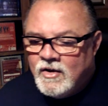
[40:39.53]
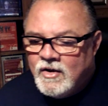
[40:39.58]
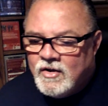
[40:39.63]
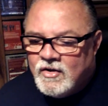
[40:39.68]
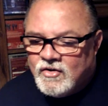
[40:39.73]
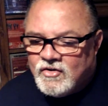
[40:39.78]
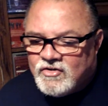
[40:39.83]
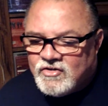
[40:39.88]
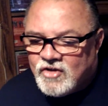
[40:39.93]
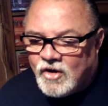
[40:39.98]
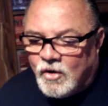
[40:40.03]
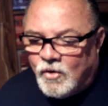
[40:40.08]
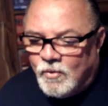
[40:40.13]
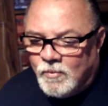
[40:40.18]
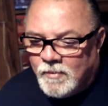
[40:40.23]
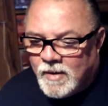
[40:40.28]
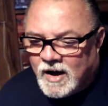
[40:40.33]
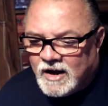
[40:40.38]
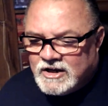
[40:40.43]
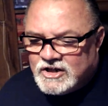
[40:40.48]
So,
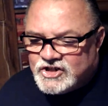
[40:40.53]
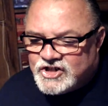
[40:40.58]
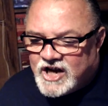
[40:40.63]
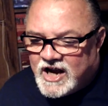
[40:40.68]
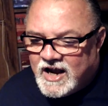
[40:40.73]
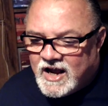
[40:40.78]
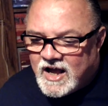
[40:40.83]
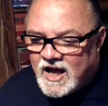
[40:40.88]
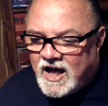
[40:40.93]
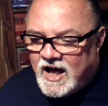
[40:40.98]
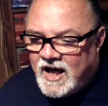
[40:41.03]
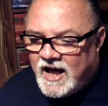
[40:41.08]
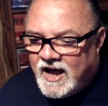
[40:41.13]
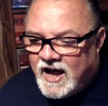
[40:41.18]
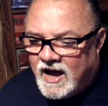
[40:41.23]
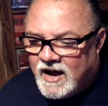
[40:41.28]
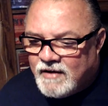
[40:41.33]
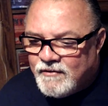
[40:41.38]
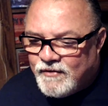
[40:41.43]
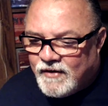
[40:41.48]
Mindshake, a
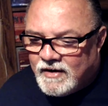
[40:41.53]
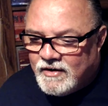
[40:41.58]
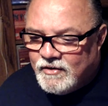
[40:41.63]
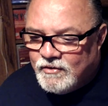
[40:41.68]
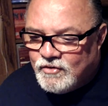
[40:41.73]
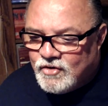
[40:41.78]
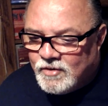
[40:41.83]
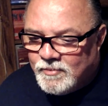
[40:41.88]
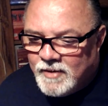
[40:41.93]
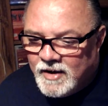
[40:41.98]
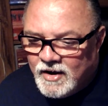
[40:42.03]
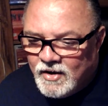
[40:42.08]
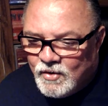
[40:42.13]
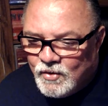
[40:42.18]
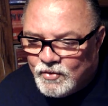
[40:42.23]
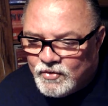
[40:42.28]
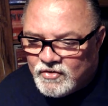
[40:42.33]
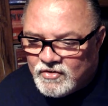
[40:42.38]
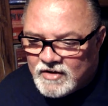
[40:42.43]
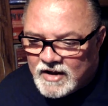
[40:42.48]
high-value dummy,
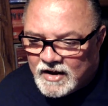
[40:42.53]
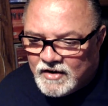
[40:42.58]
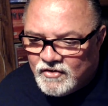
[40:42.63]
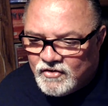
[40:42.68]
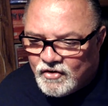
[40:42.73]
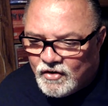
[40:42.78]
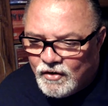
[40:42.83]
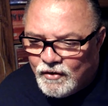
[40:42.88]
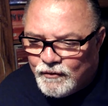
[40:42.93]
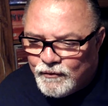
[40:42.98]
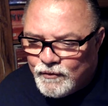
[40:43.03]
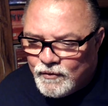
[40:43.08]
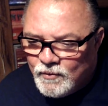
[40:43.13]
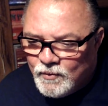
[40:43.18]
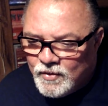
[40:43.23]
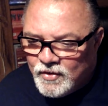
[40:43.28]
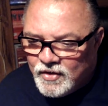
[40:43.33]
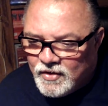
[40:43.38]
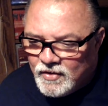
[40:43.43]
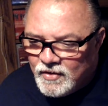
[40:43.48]
or stands off
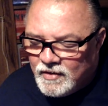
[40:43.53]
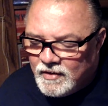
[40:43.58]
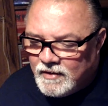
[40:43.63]
with